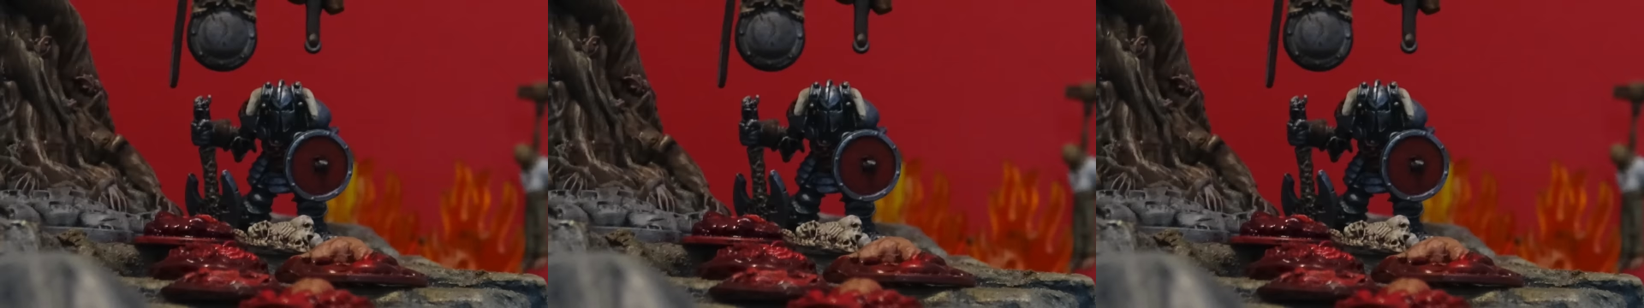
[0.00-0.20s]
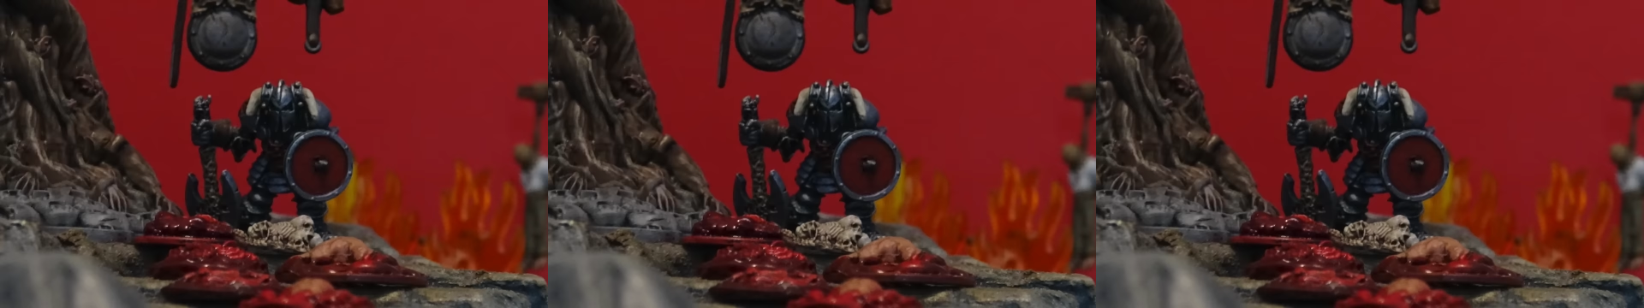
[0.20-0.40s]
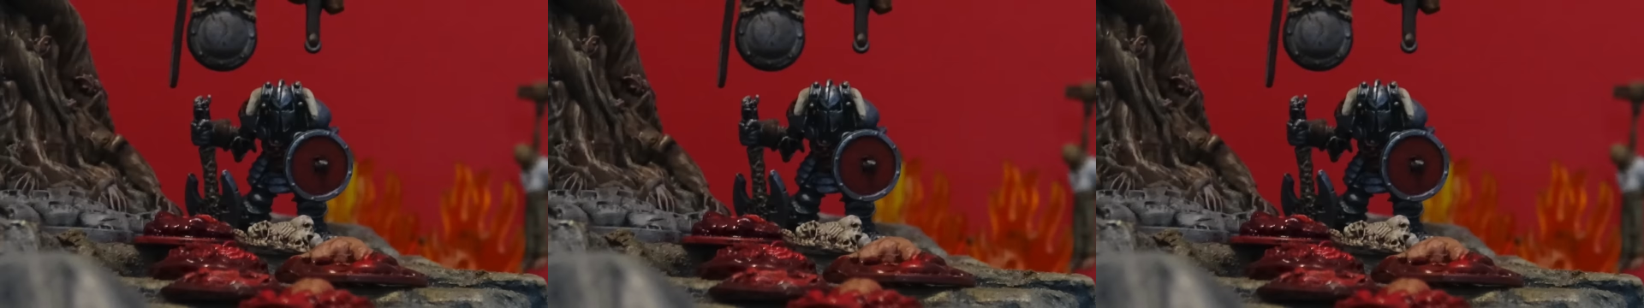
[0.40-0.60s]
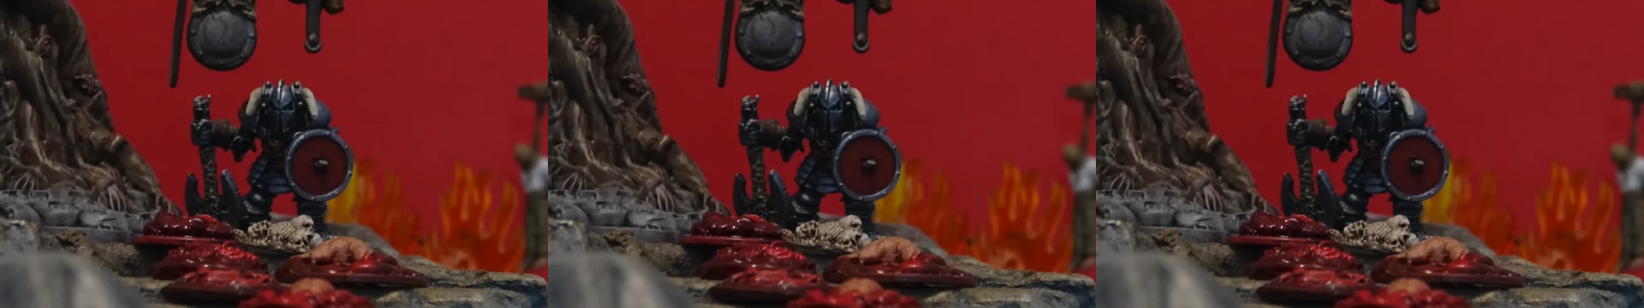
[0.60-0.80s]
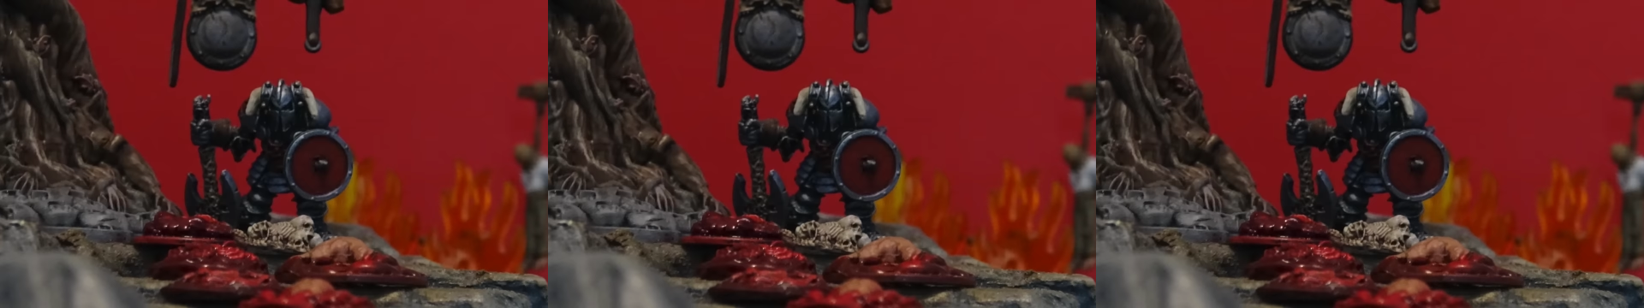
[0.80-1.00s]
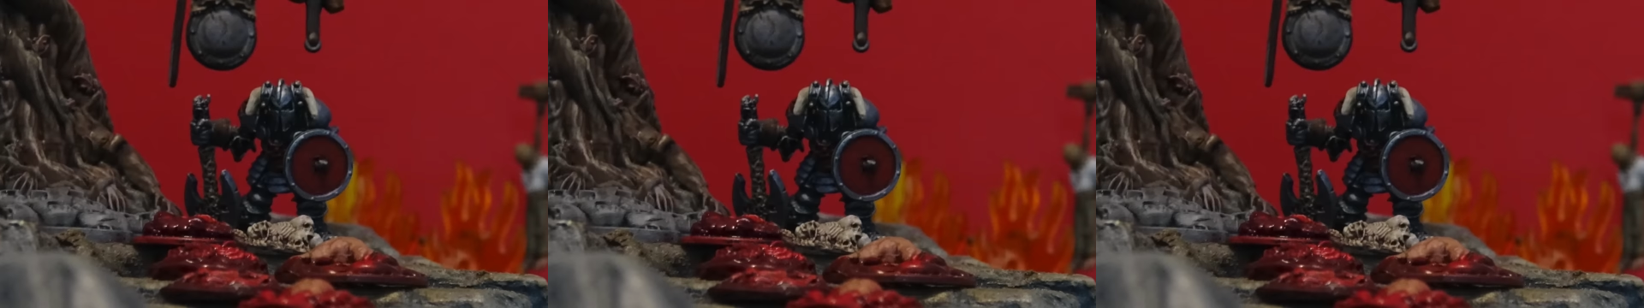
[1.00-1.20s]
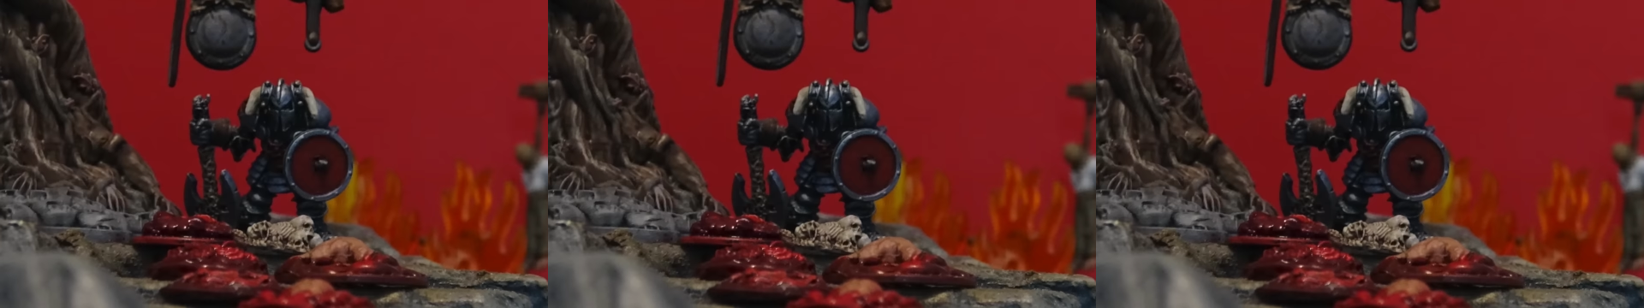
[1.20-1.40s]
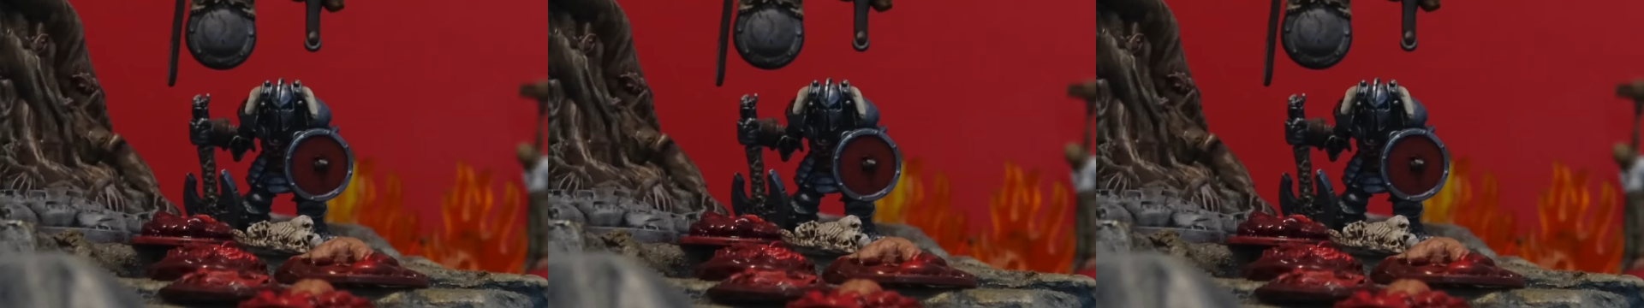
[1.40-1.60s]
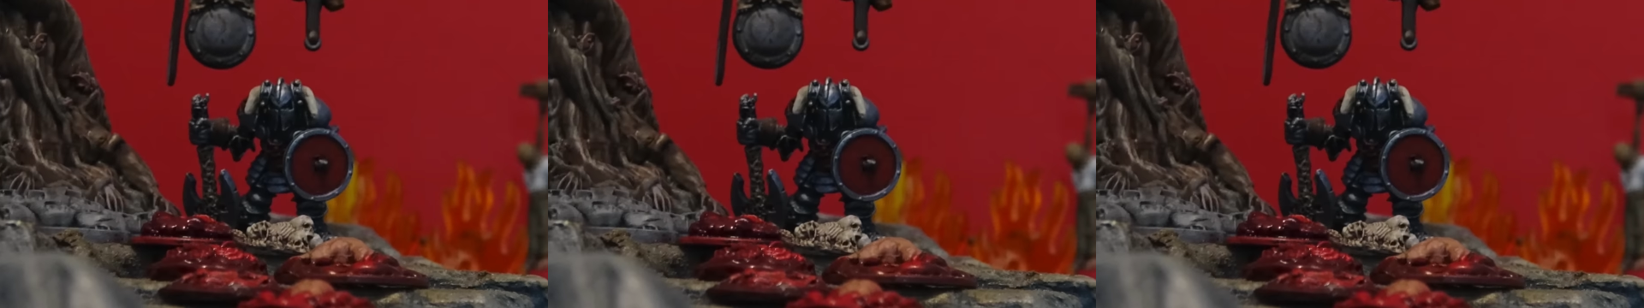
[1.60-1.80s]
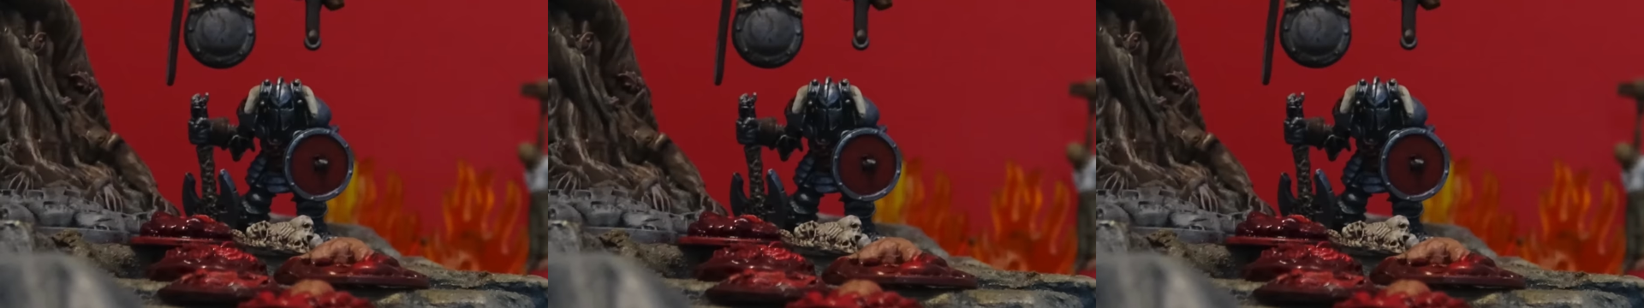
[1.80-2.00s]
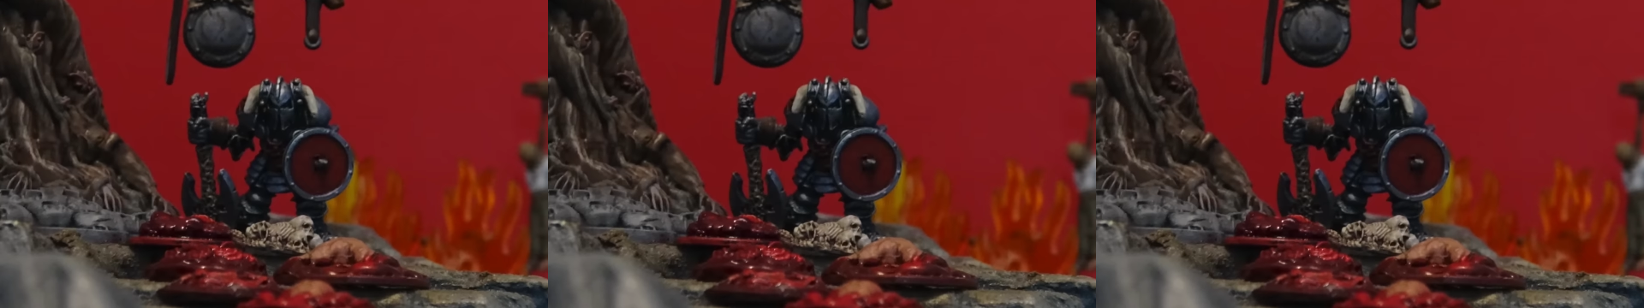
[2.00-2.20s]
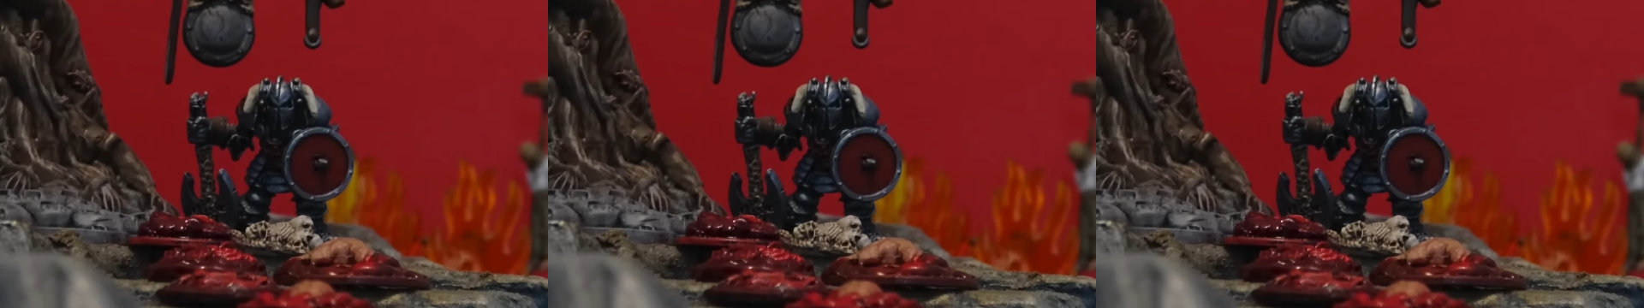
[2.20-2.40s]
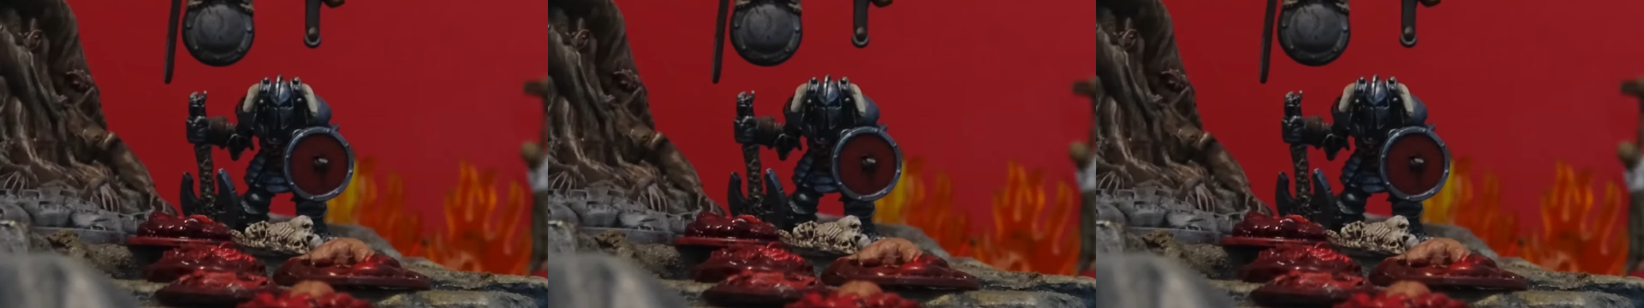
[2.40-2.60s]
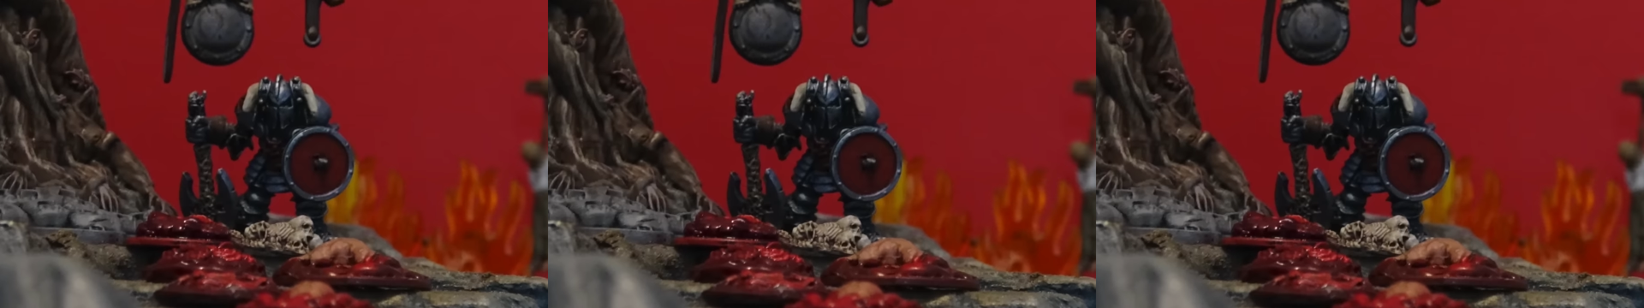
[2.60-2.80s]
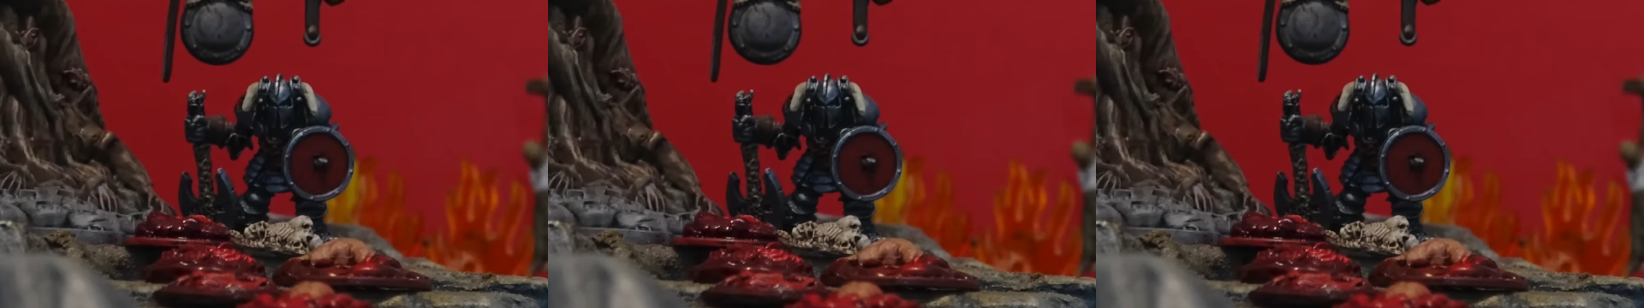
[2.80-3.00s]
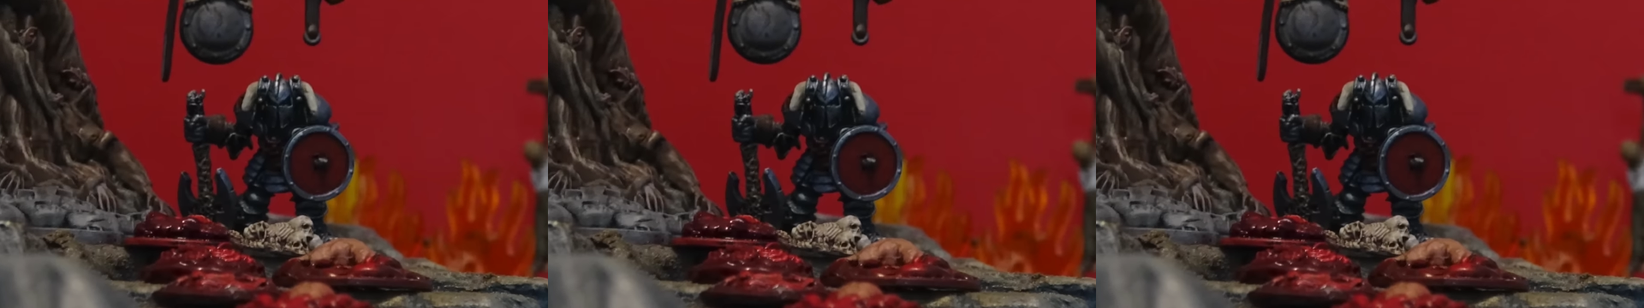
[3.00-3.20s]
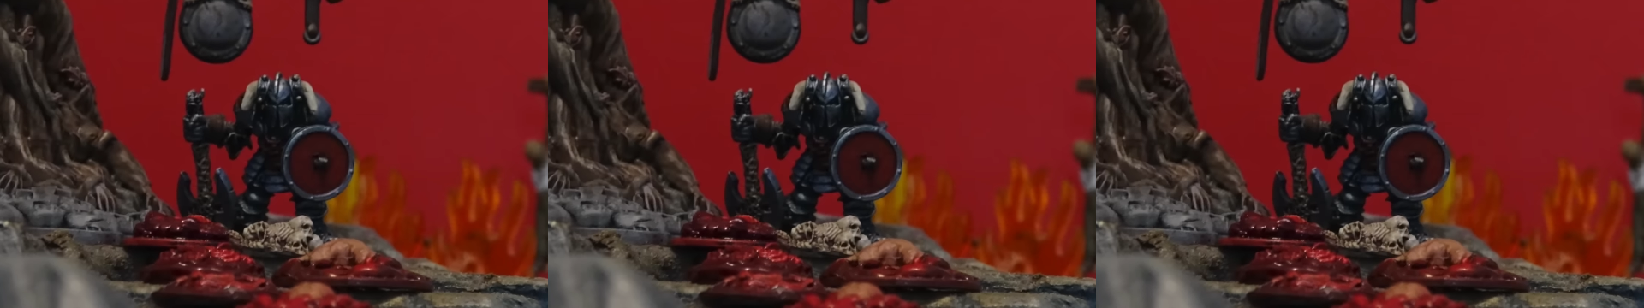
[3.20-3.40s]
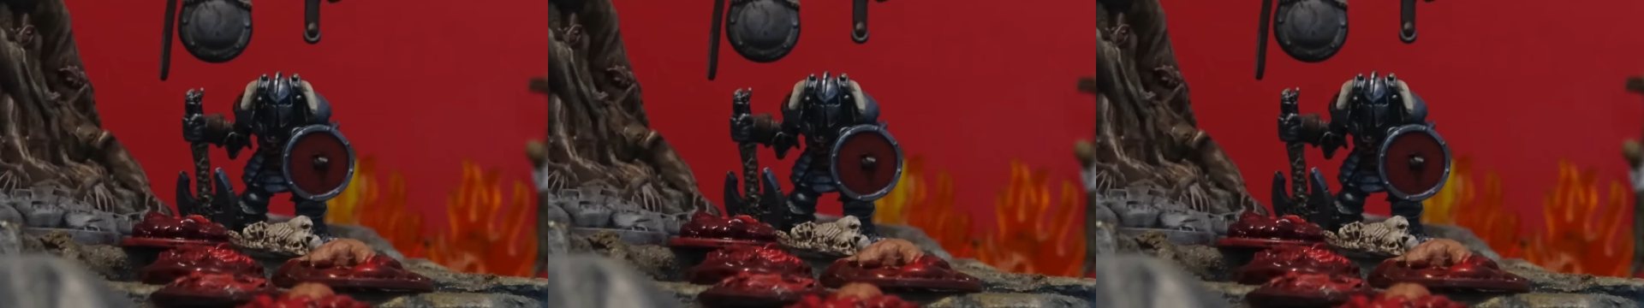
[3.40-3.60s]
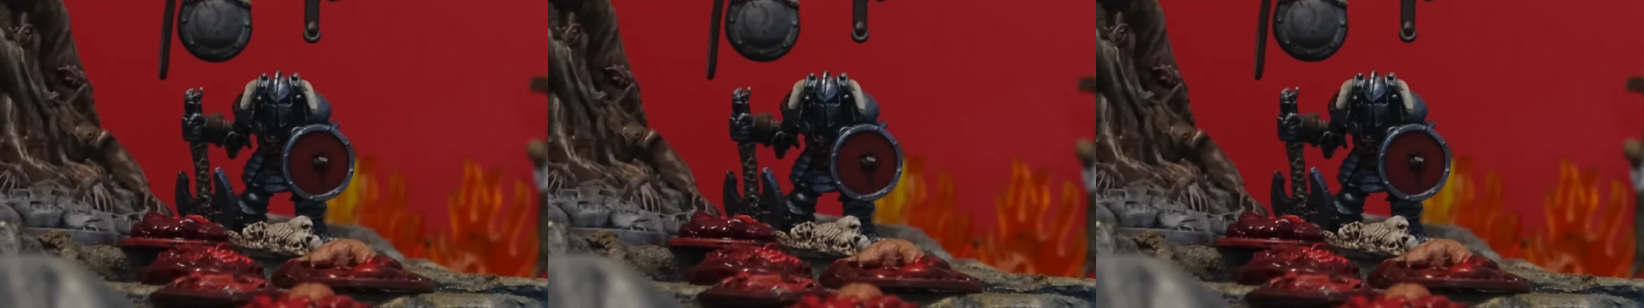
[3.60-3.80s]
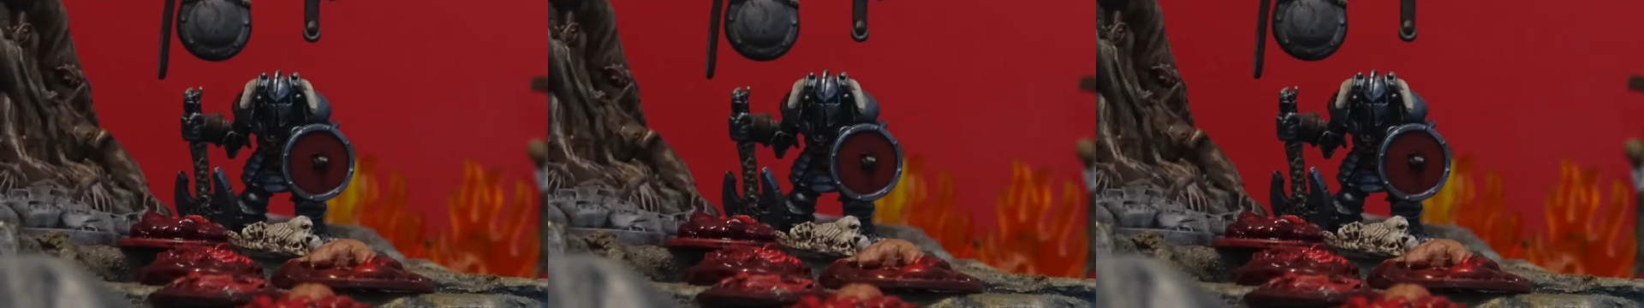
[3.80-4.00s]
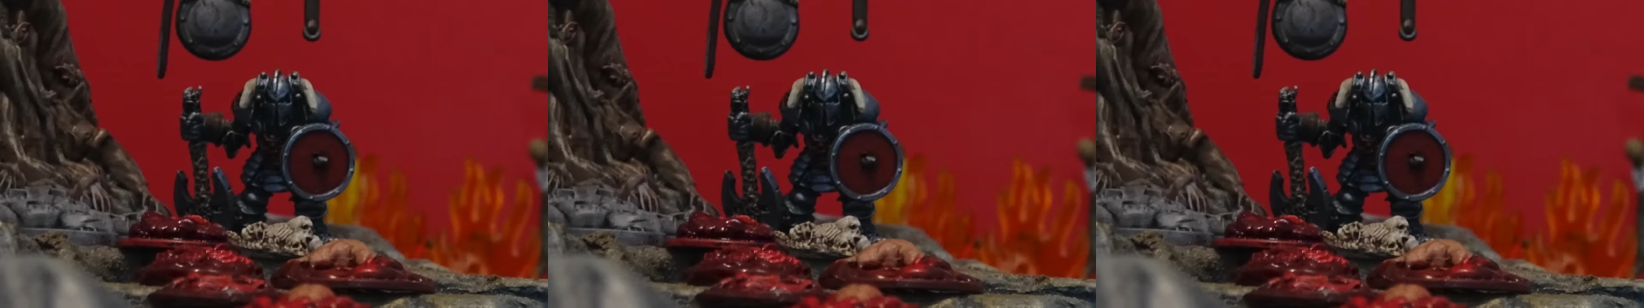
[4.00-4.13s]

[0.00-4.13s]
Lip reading: (no speaker visible)